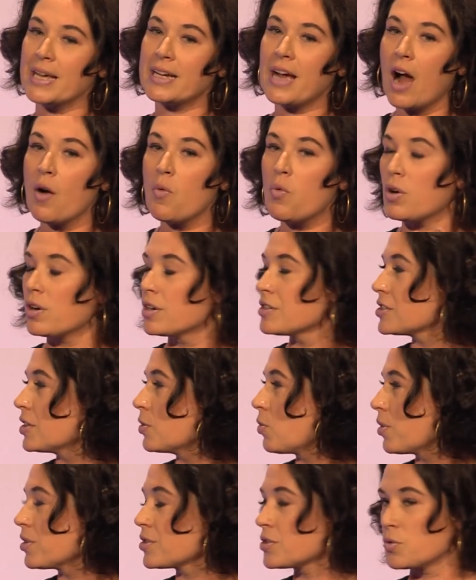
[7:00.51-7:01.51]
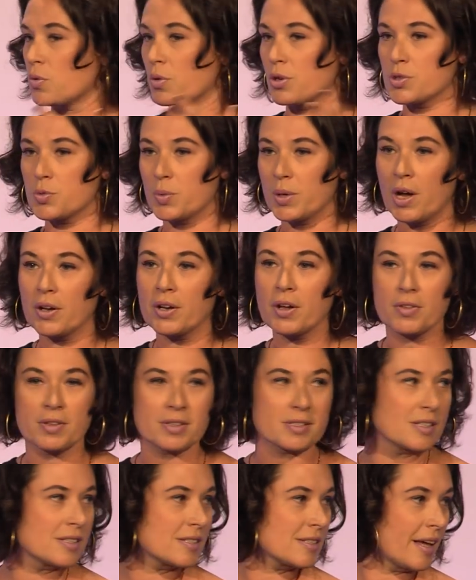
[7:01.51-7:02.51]
got worse and worse and worse. We all know
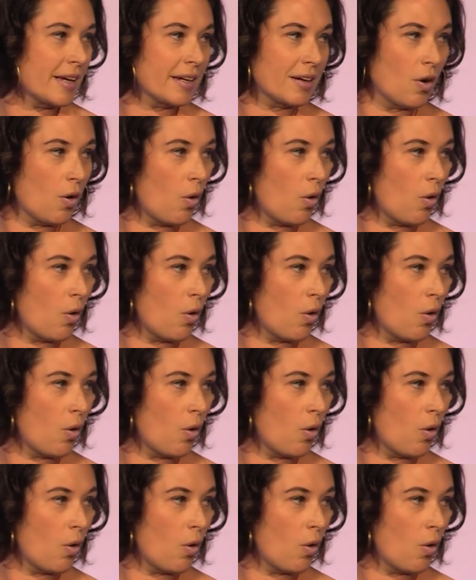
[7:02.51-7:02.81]
this is like a